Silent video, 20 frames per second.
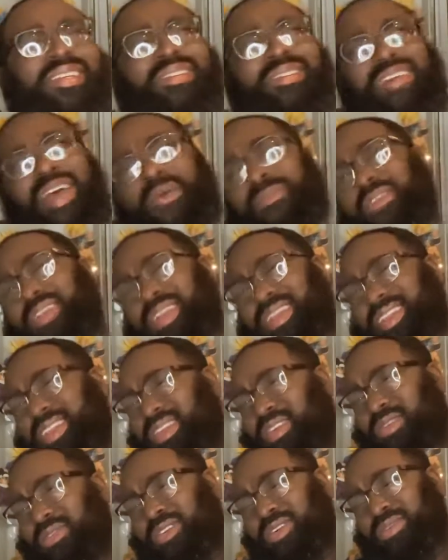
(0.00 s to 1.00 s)
I'm really, you
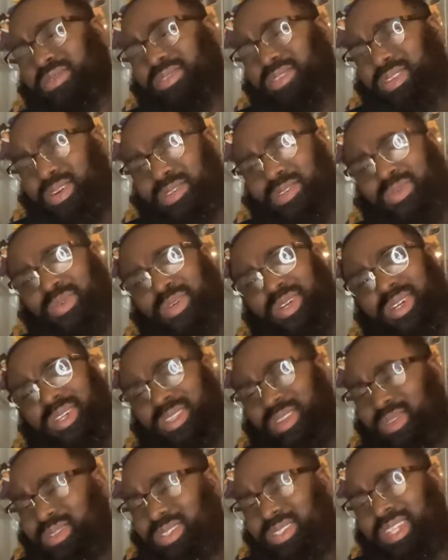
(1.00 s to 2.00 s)
know,
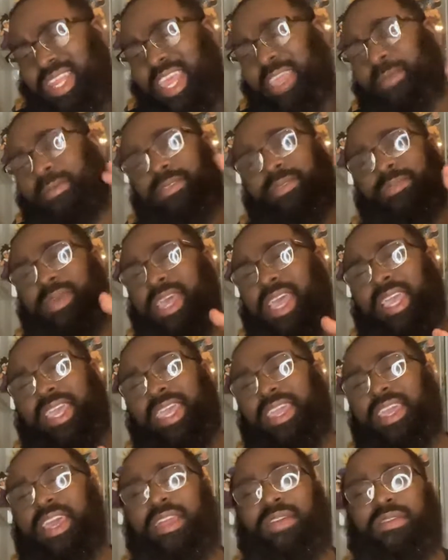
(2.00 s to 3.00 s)
those names, man, I
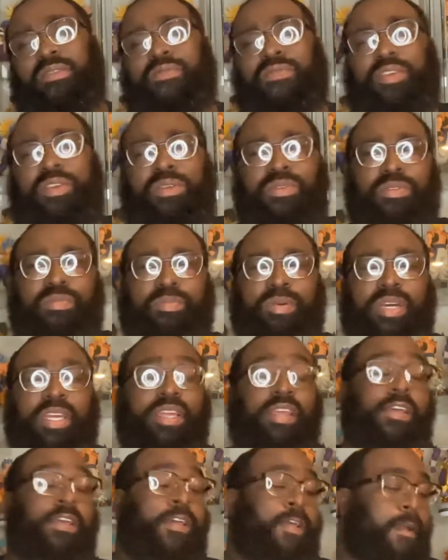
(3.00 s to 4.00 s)
get kind of confused.
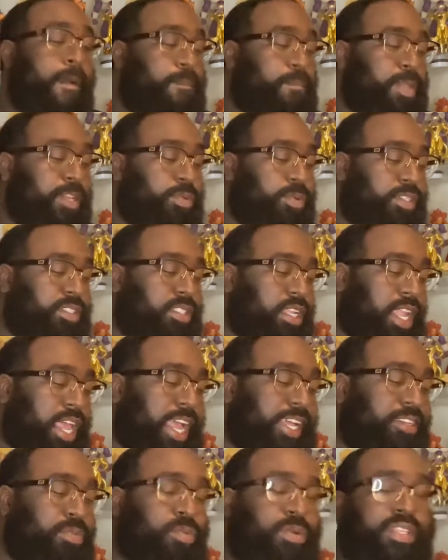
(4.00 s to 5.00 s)
But this was the
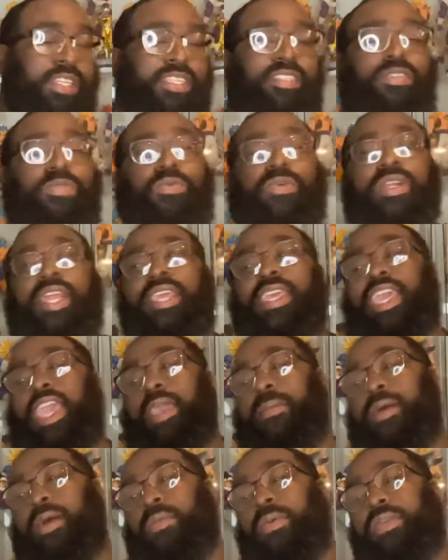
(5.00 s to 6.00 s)
last one. This is the one that
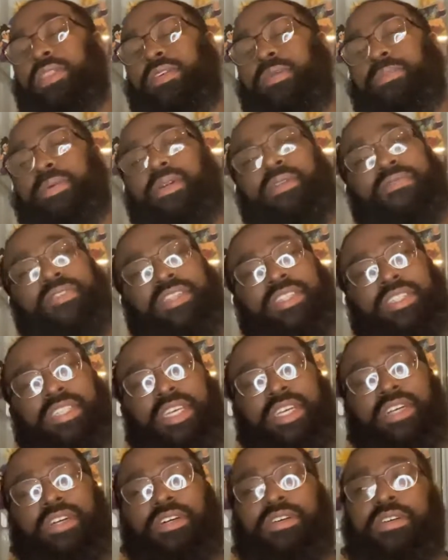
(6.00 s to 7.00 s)
came out with the Perfect
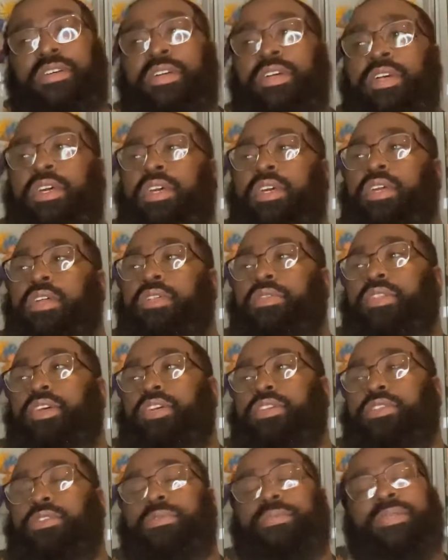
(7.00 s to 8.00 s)
Cell, the
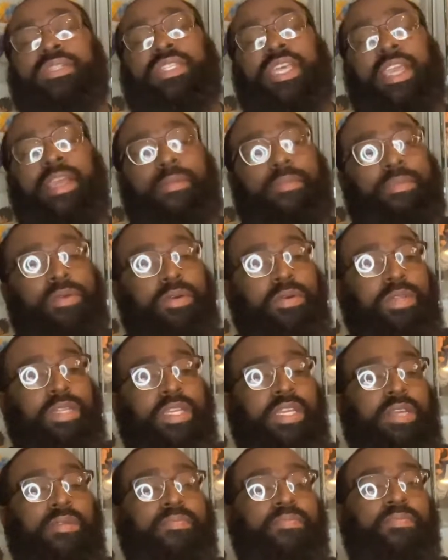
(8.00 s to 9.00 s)
Super Saiyan
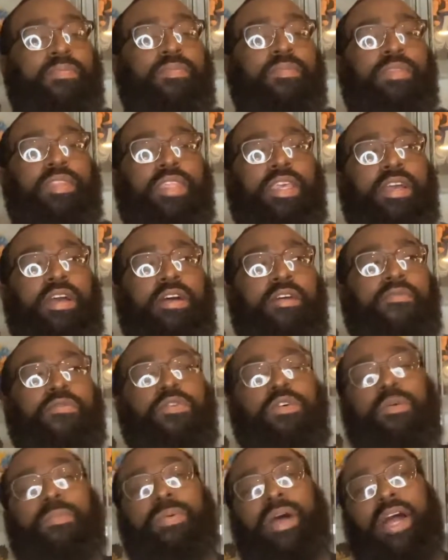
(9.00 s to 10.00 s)
Broly, the
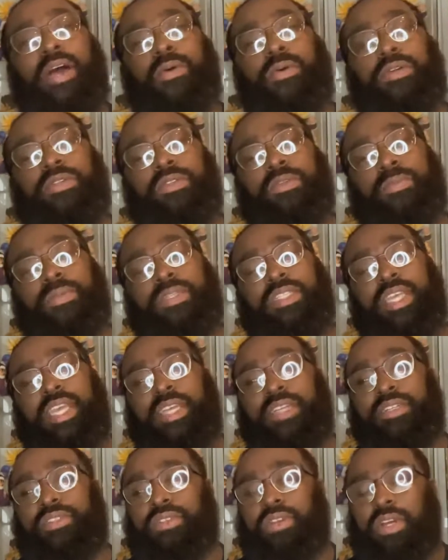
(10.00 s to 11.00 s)
full power Super
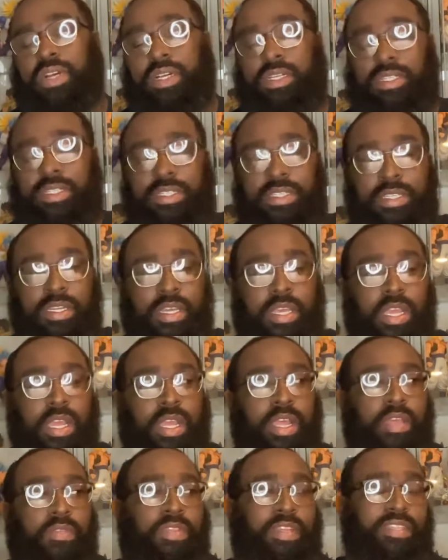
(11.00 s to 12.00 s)
Saiyan Trunks,
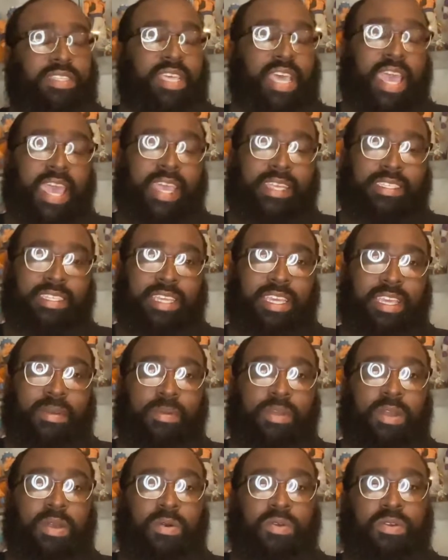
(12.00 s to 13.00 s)
the tag
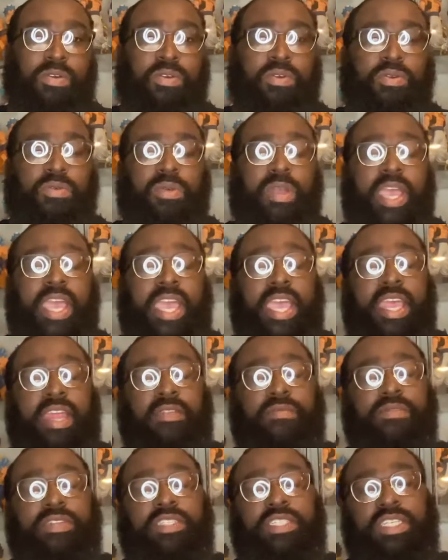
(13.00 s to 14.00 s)
team Goku
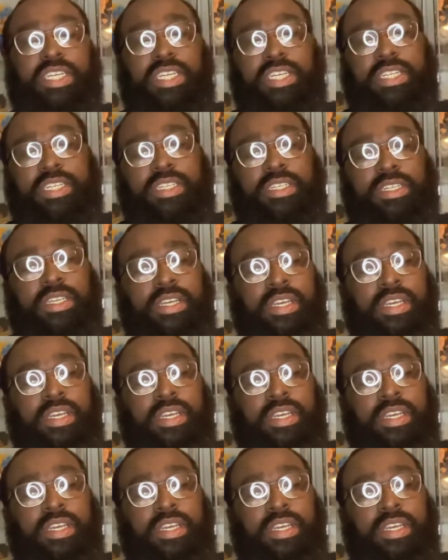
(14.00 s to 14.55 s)
and Vegeta,